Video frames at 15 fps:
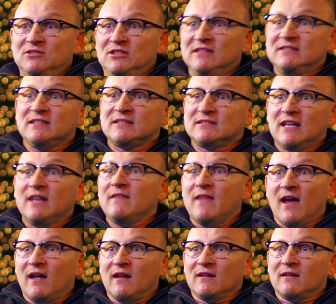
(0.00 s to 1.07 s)
Jesus said
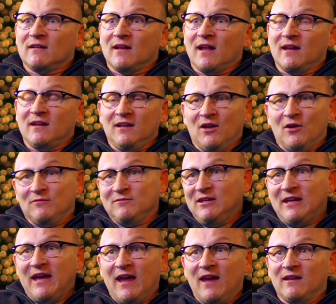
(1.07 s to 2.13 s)
that.
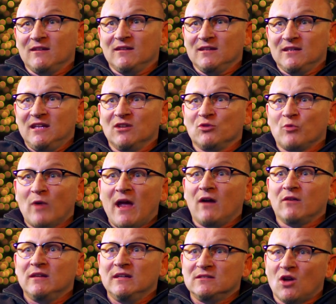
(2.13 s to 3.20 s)
You can't get
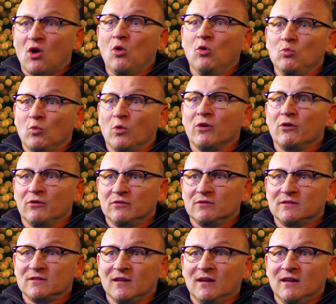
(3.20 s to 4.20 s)
around his own words.